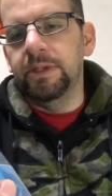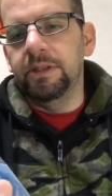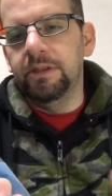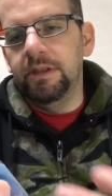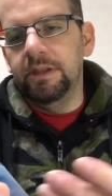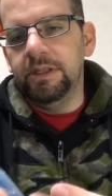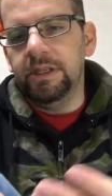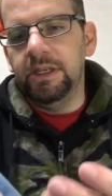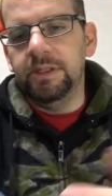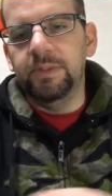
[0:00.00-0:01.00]
but in this
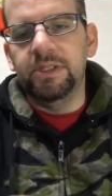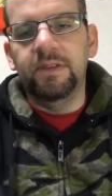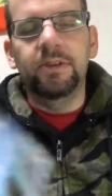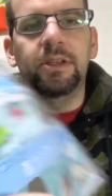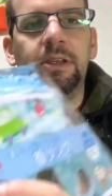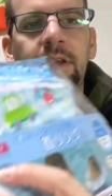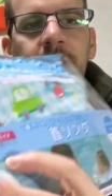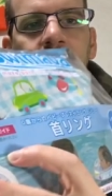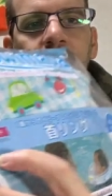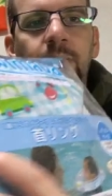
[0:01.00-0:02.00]
case specifically
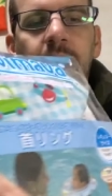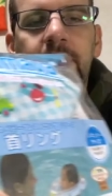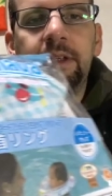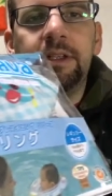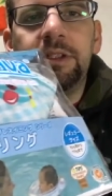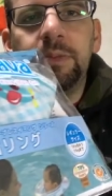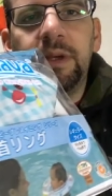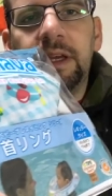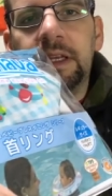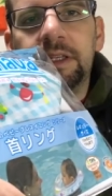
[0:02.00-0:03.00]
marketed to
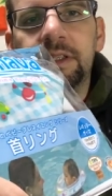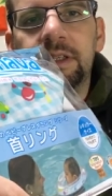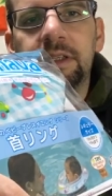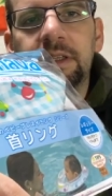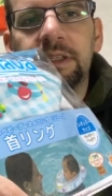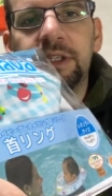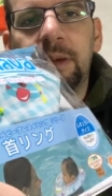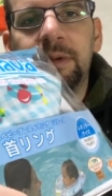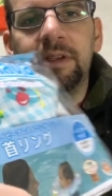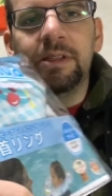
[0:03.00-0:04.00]
Japan, actually says it has a
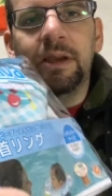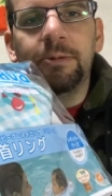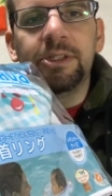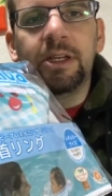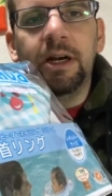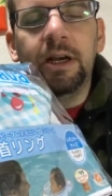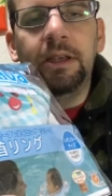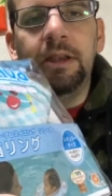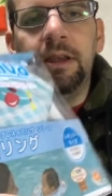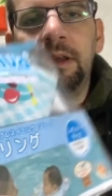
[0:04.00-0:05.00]
Japanese language guide,